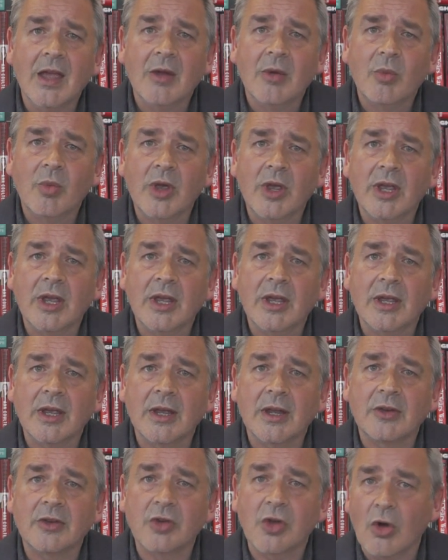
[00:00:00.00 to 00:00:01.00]

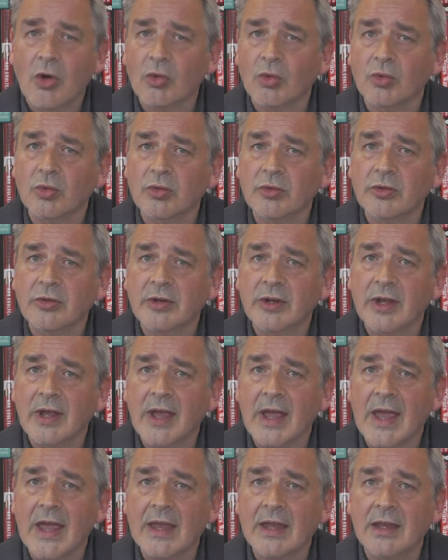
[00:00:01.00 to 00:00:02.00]
We're told
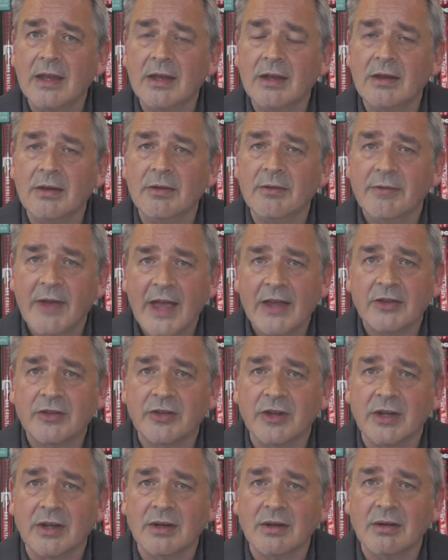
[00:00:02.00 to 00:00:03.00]
a
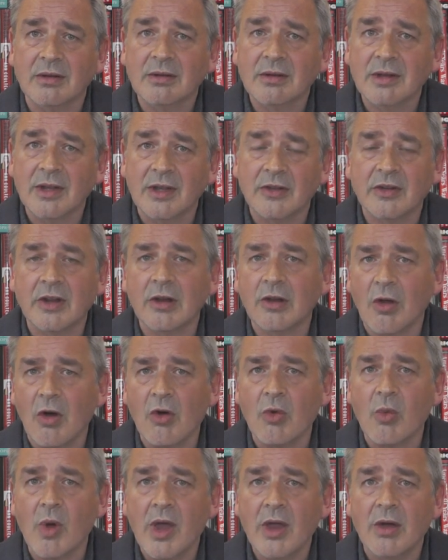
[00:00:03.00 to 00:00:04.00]
vaccine is a
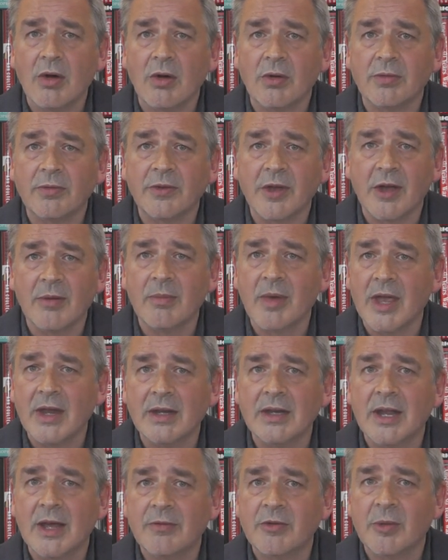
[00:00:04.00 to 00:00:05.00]
long way off and
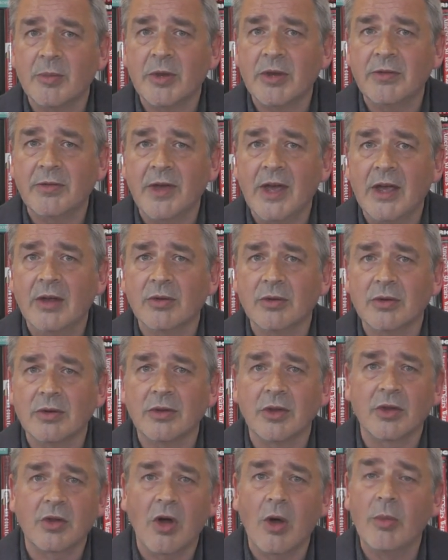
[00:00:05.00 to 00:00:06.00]
may never be found.
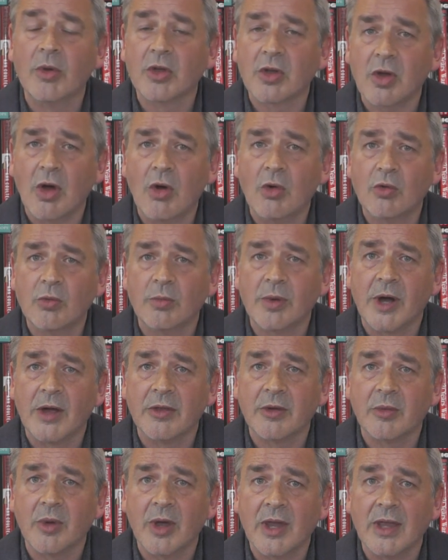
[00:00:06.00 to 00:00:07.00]
The common cold, by
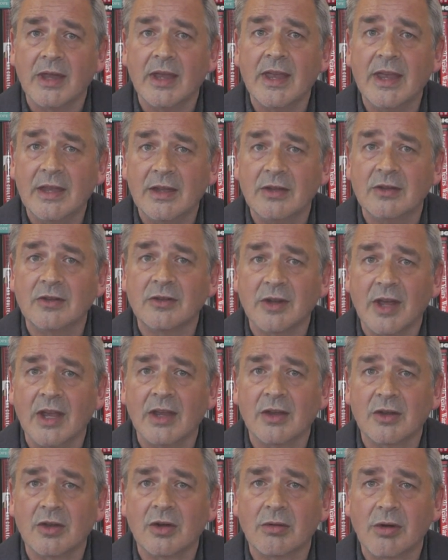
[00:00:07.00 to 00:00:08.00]
the way, is
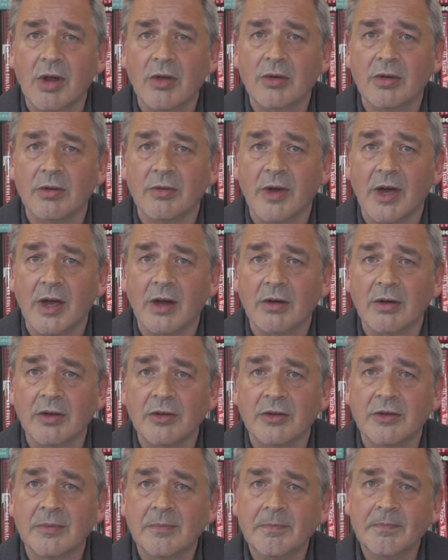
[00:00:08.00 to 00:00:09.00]
a
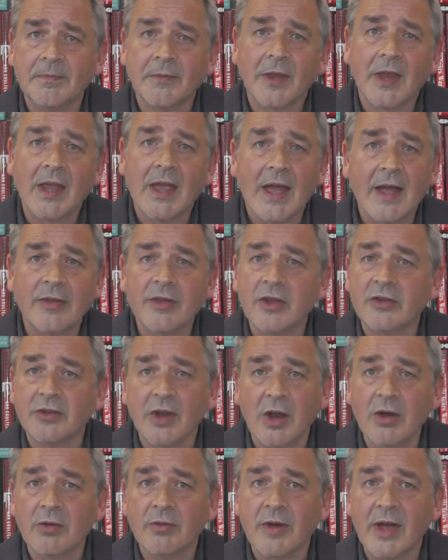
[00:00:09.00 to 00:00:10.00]
coronavirus, and there's
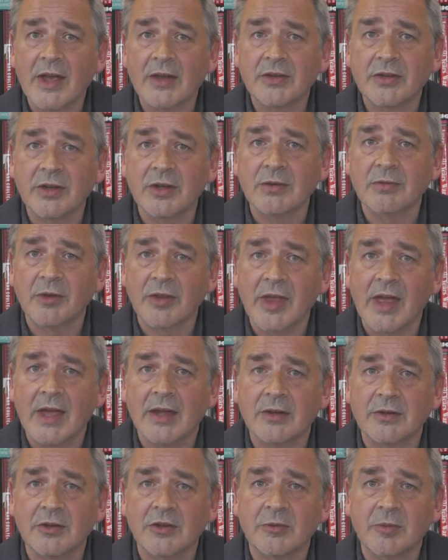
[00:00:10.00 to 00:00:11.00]
no vaccine for
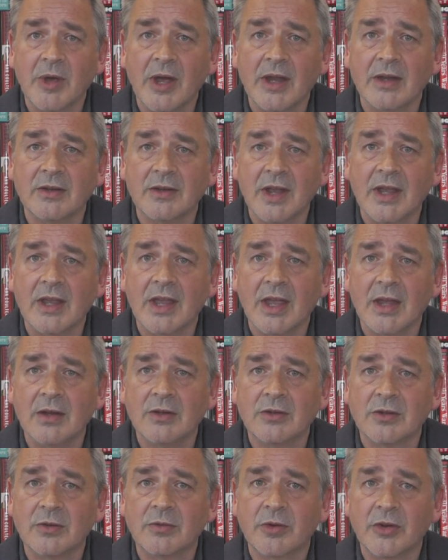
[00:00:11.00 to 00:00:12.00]
that, despite
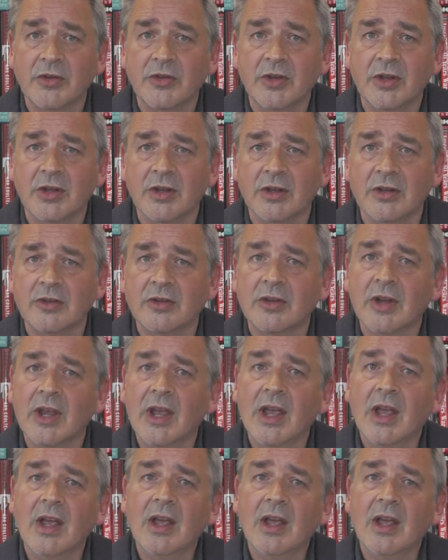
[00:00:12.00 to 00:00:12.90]
decades of research.